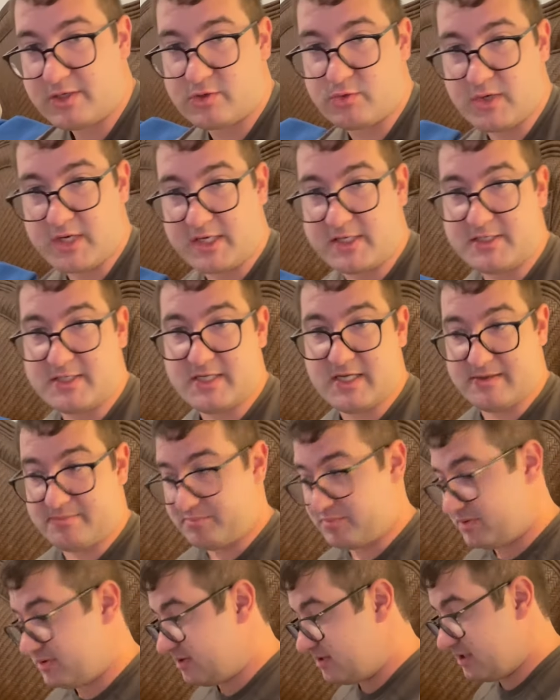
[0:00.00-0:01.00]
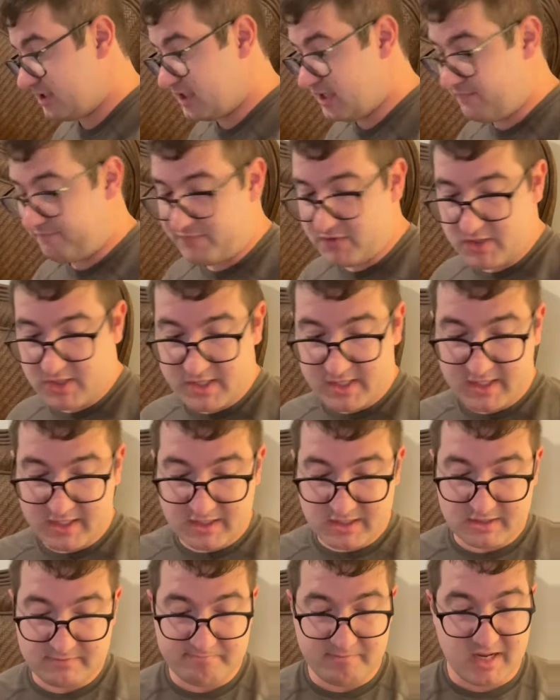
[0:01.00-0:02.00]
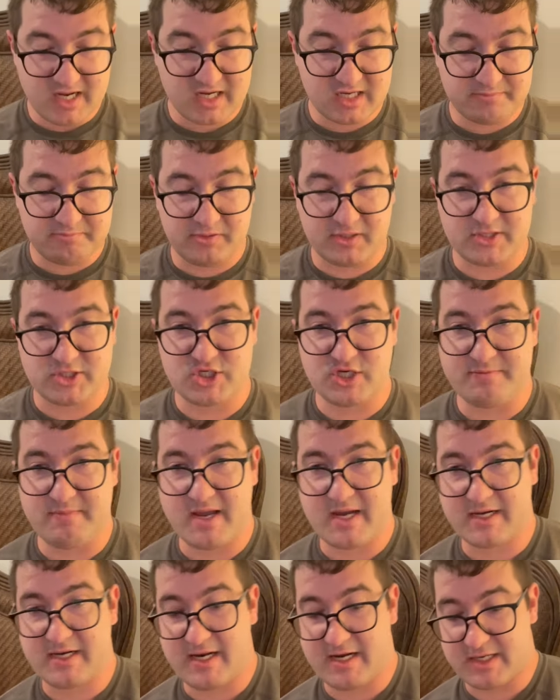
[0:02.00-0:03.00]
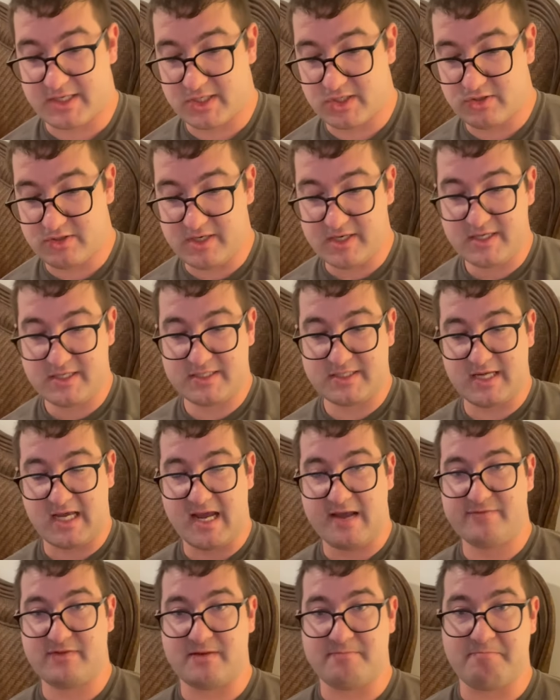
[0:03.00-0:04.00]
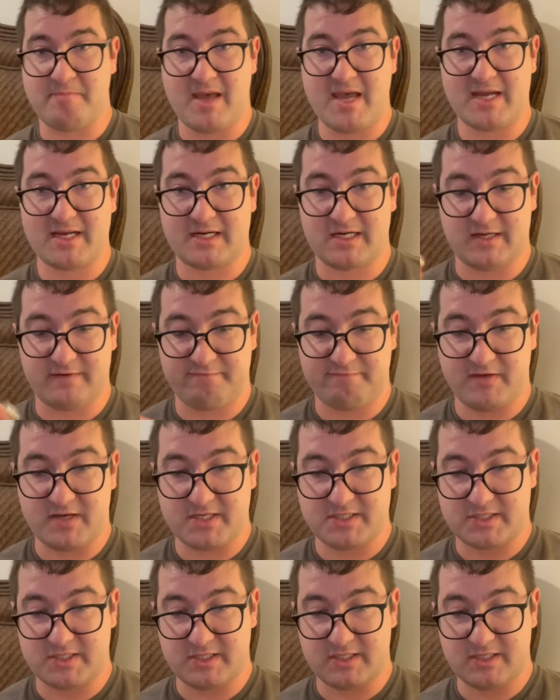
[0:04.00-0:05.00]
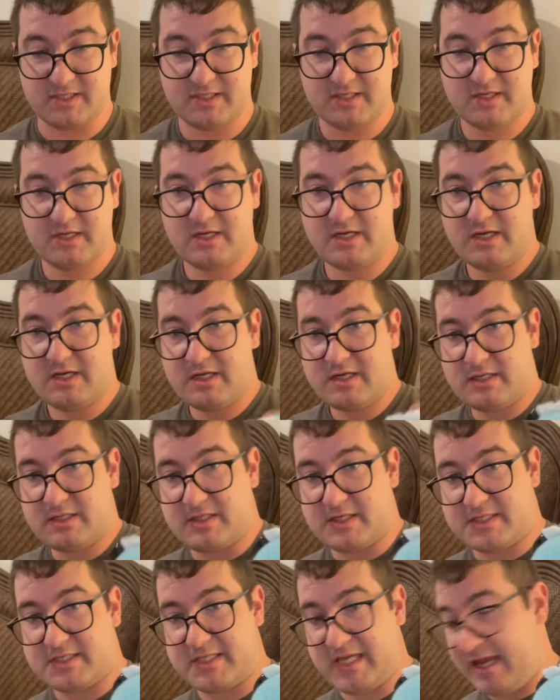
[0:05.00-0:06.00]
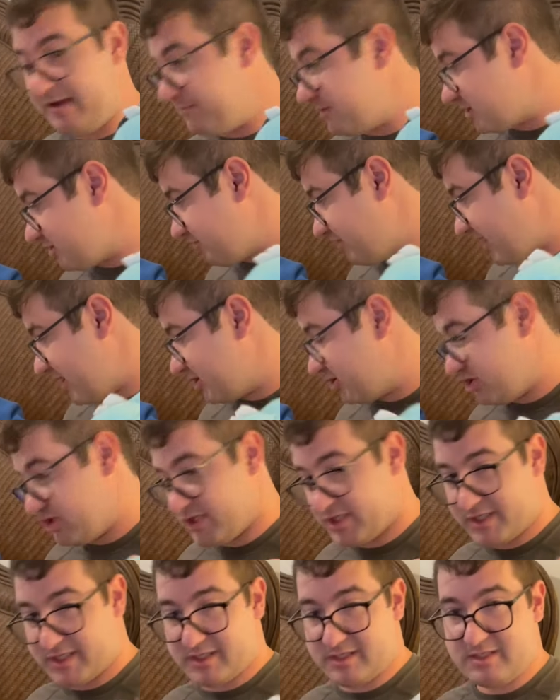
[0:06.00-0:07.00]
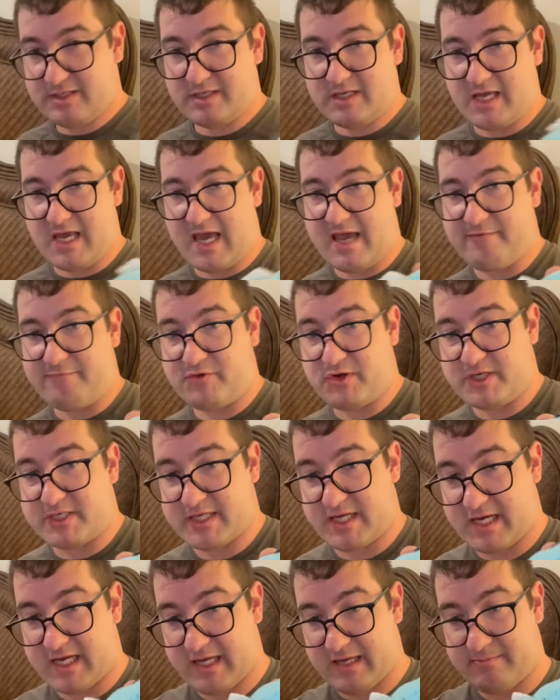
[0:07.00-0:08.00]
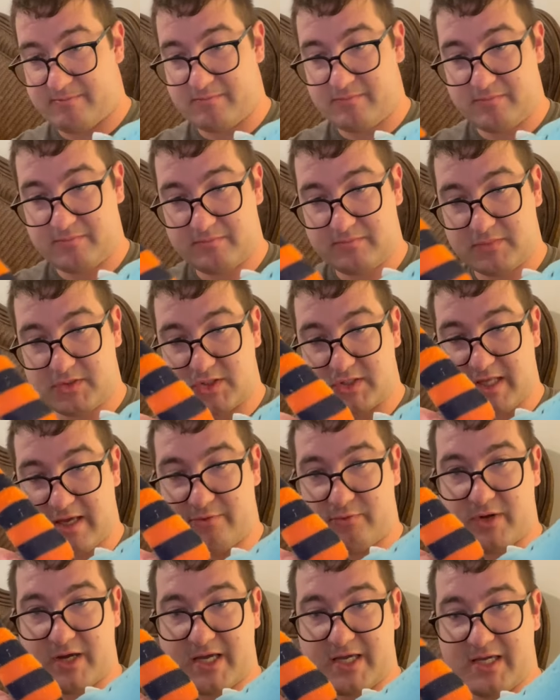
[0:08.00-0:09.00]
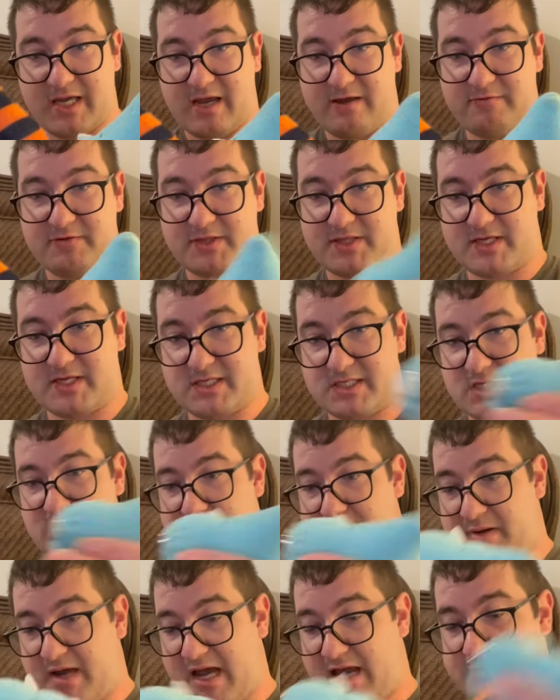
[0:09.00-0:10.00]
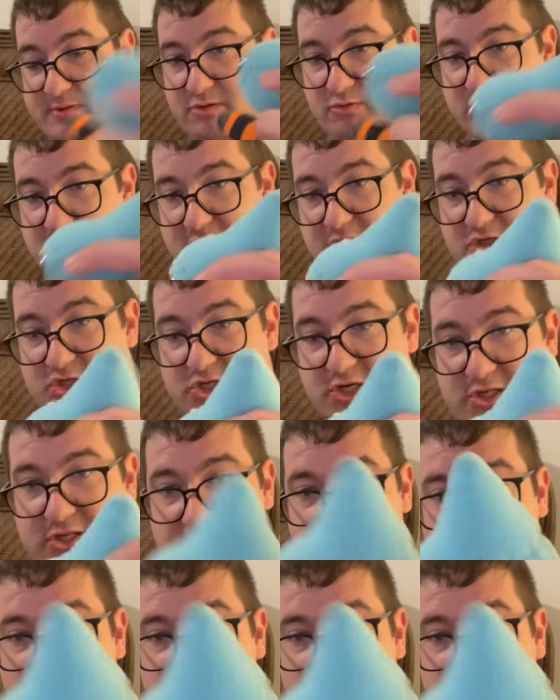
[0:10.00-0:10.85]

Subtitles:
quick tip, if you're gonna make a plushie magnetic, you need to have the magnet facing the same direction every time, so that way everything is compatible with each other.